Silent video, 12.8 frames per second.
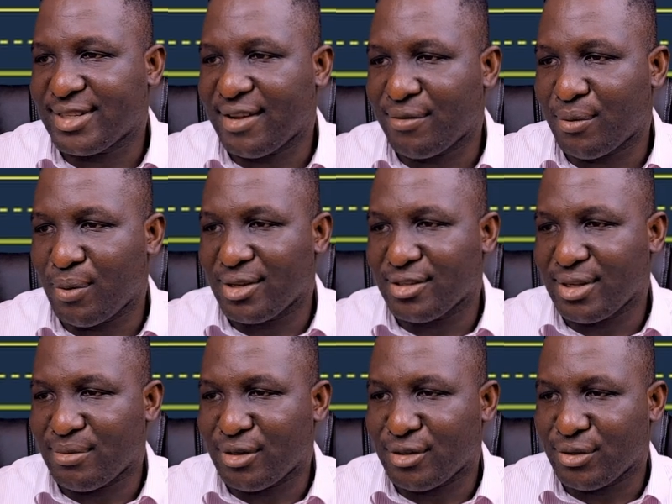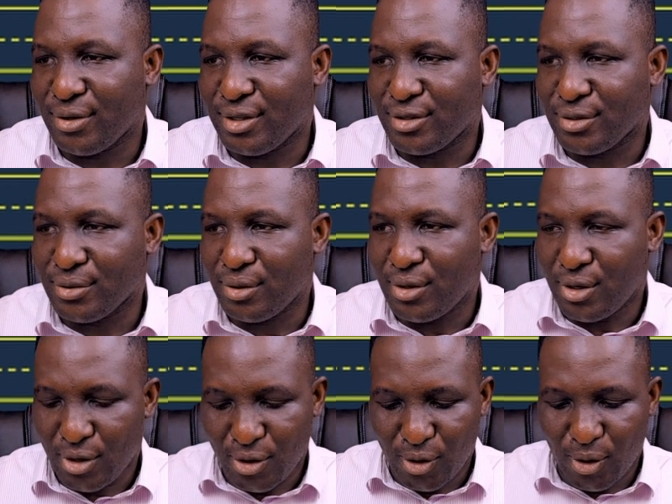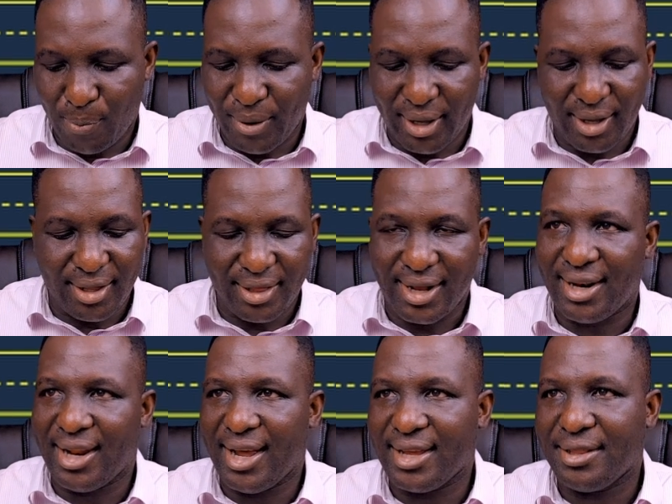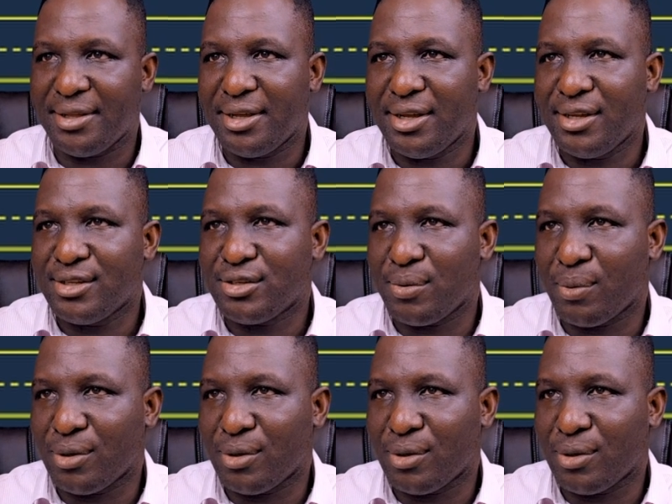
seven one, so I'm just going to copy that line. So we